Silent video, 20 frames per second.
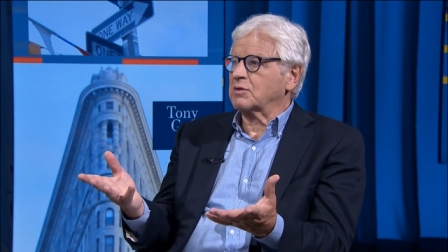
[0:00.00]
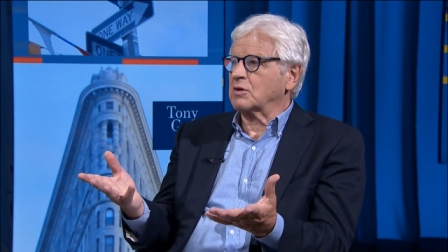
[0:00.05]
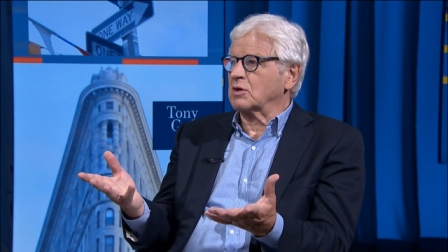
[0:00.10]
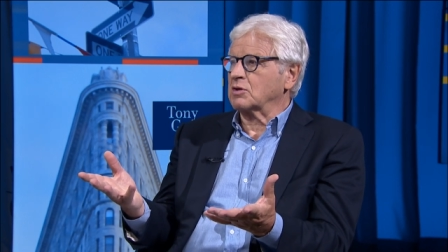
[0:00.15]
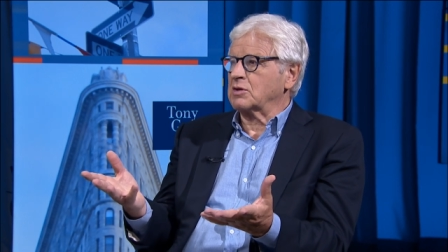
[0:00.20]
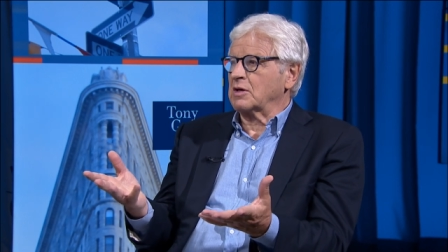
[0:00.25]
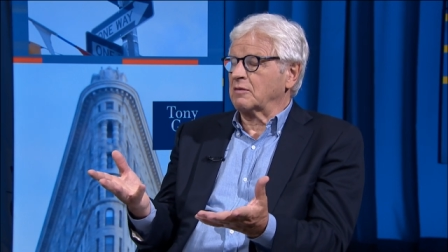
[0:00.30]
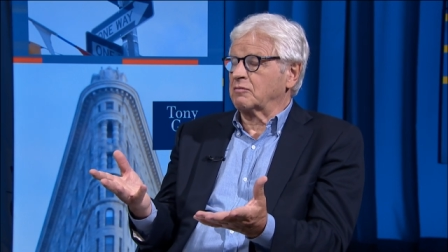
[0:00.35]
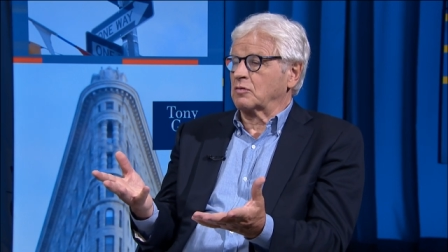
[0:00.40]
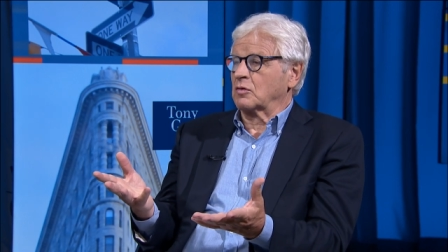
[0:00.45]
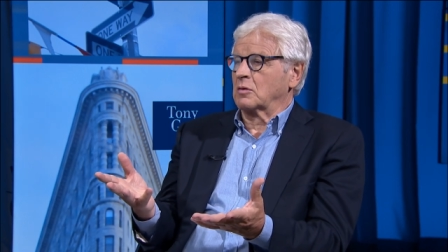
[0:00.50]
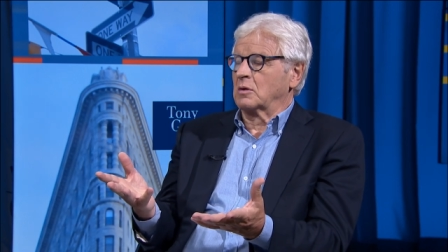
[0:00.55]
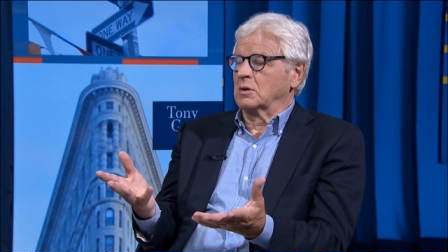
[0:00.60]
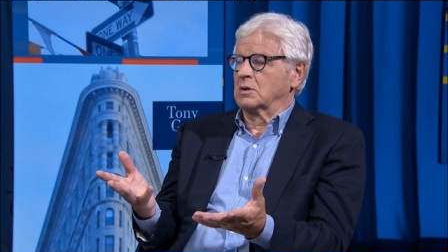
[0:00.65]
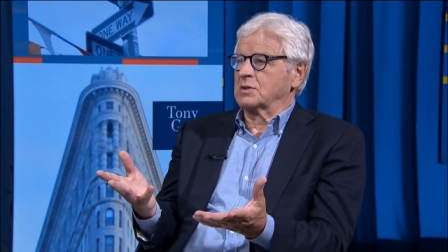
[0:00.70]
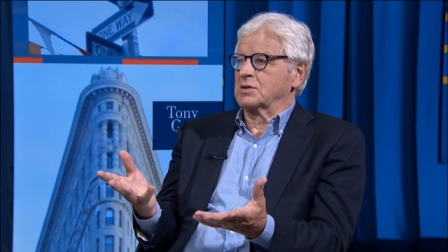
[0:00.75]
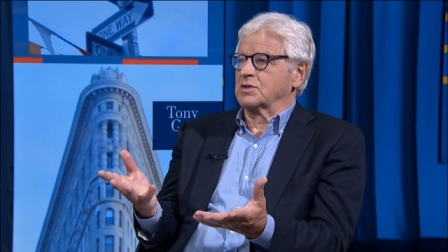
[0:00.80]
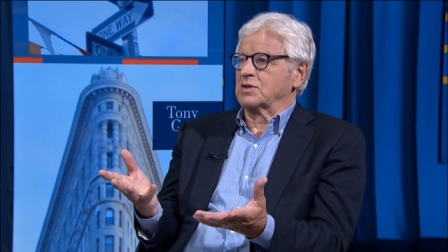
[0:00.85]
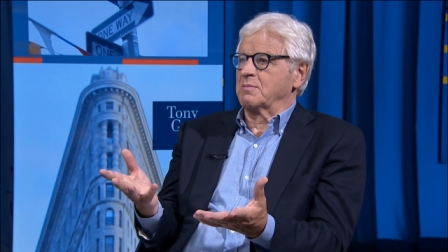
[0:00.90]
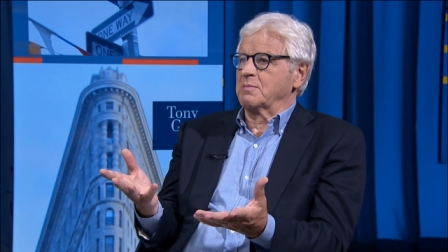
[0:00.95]
because after all,
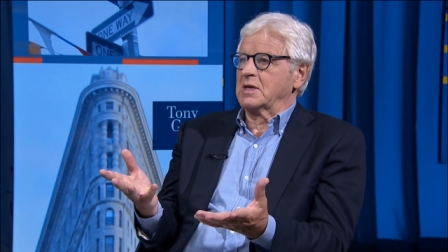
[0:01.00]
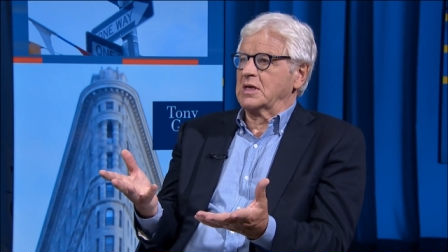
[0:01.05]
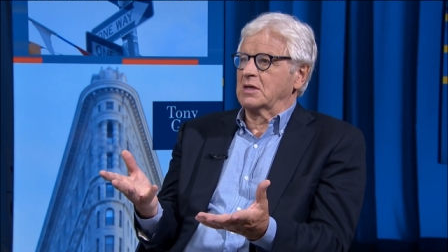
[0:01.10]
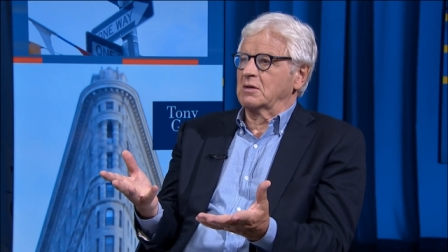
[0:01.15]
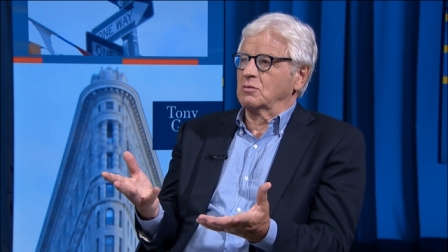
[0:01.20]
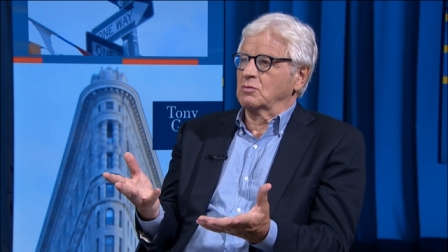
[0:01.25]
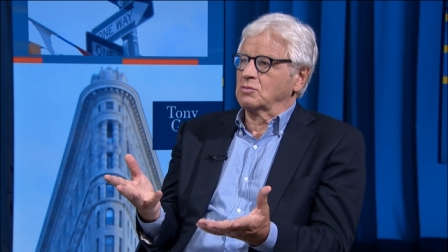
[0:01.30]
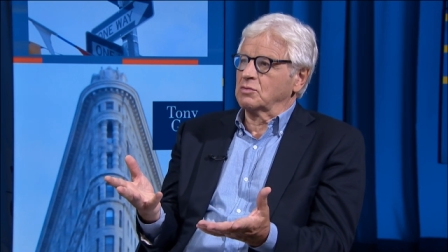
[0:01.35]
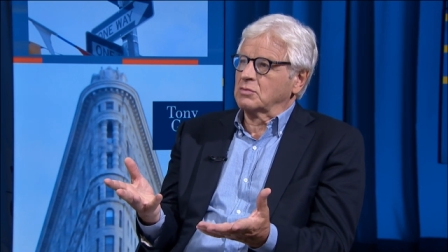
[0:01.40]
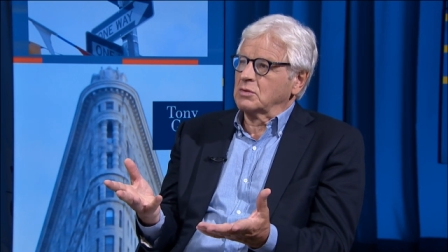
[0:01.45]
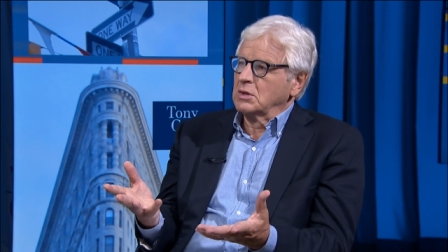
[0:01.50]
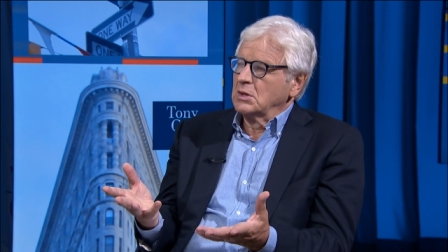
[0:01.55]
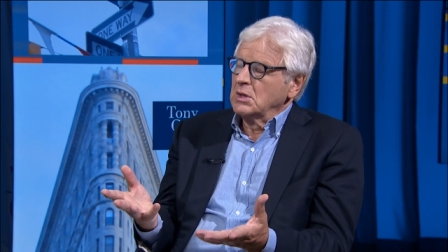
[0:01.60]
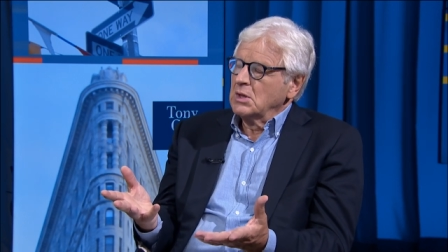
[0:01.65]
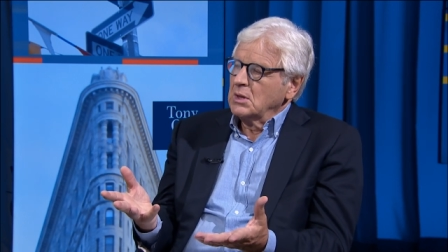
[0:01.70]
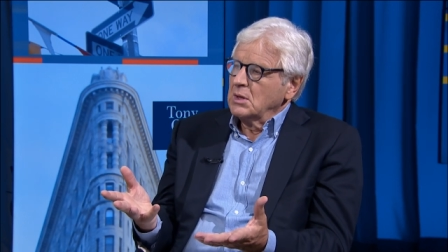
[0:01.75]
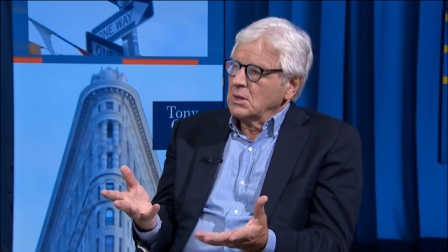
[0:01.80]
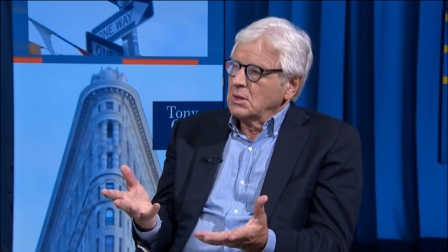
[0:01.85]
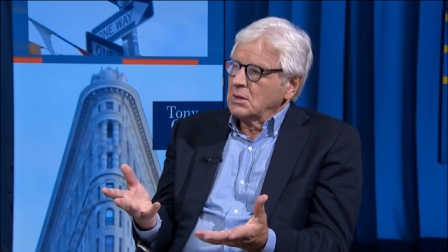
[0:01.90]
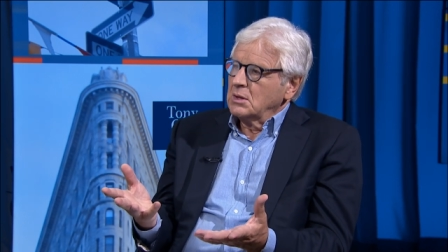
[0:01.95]
this is a man who's
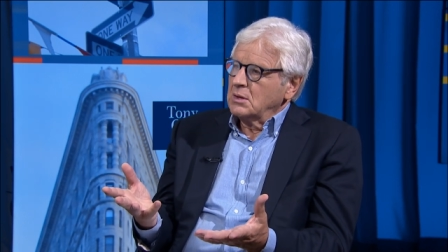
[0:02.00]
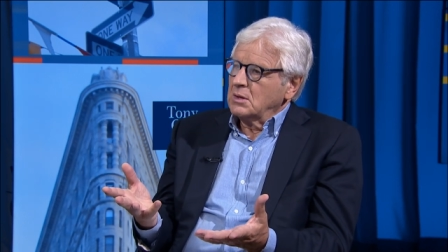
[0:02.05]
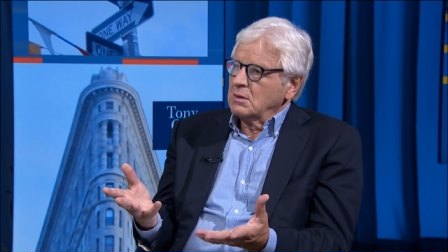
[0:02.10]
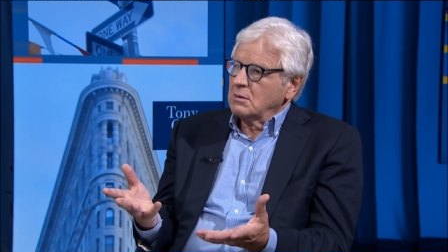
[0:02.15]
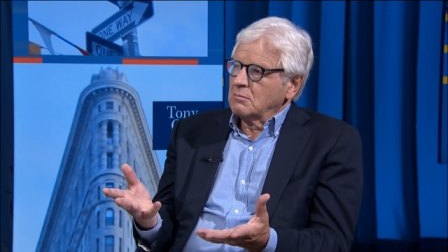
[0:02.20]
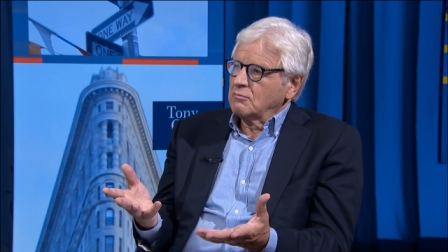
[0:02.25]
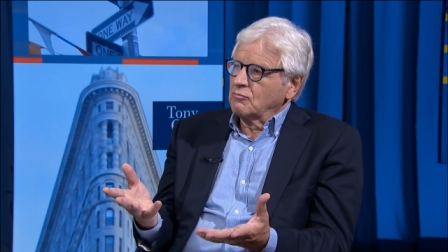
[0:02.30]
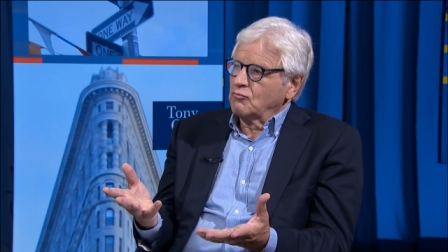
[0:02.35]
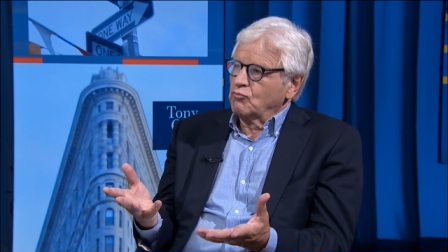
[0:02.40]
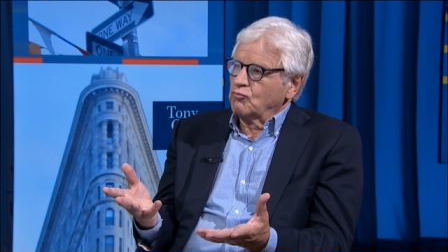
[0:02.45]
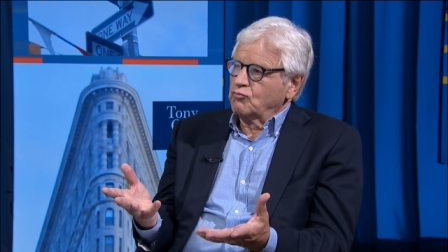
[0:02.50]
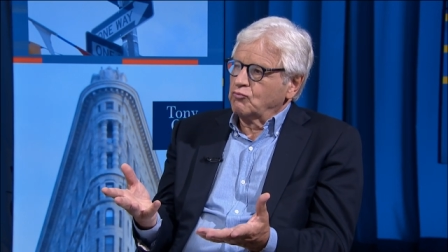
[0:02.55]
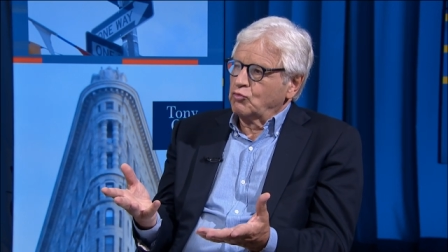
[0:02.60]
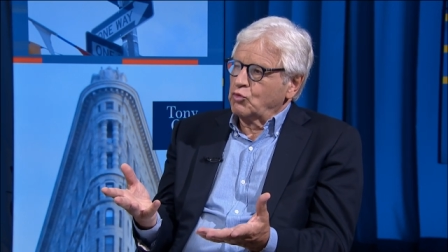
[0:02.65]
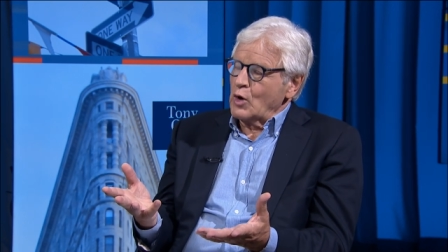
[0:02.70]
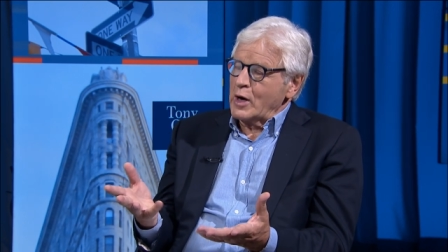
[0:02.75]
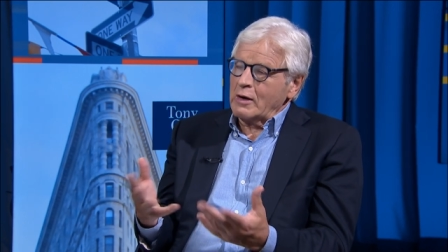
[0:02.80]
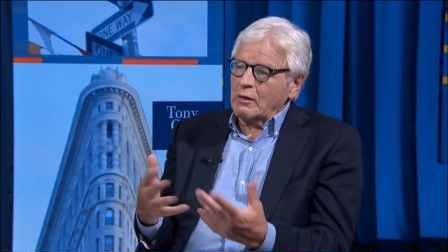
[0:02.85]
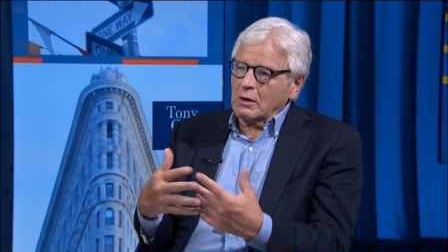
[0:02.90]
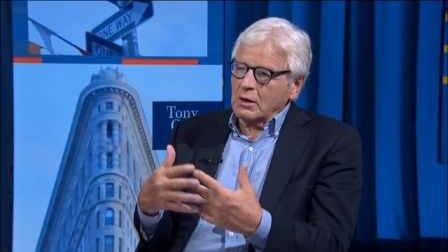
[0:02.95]

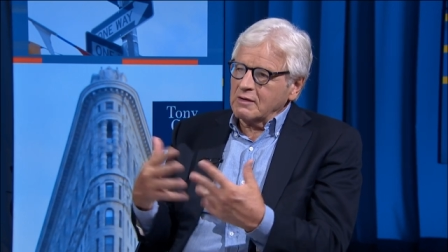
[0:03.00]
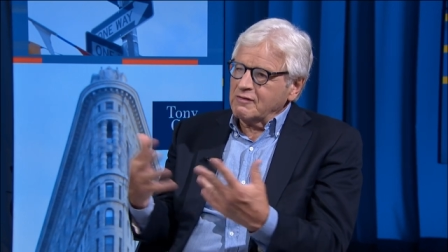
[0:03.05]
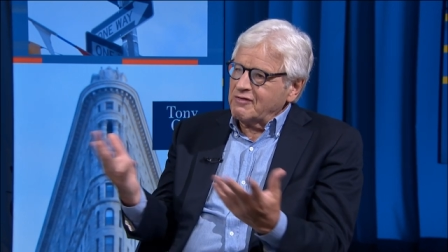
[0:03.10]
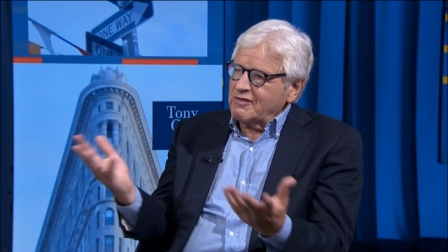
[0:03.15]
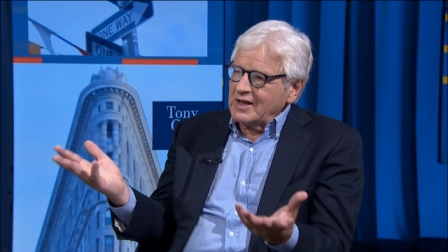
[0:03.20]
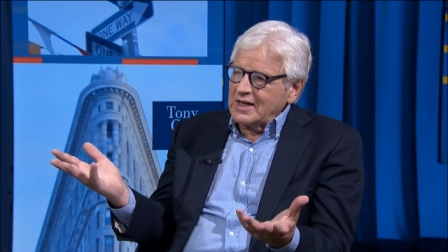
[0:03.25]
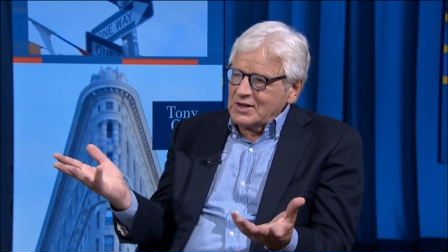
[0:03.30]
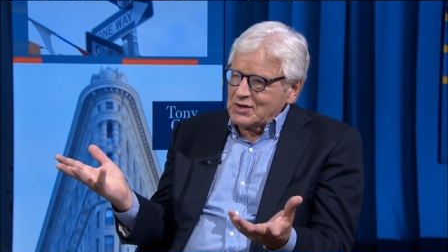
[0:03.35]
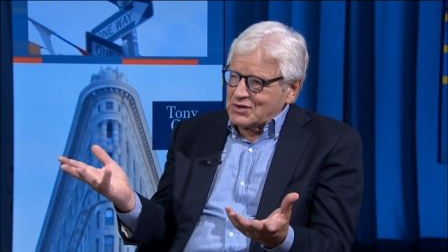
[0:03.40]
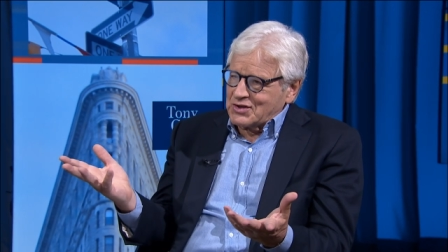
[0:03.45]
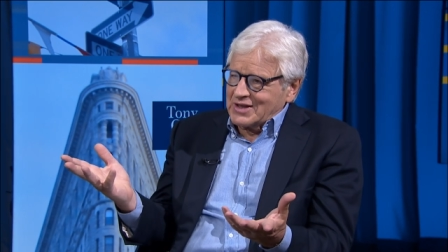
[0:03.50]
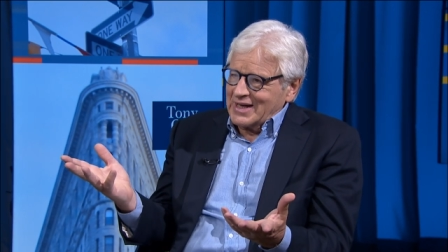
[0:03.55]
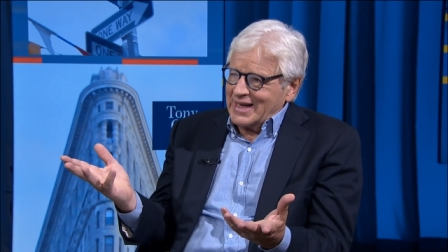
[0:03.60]
rarely finished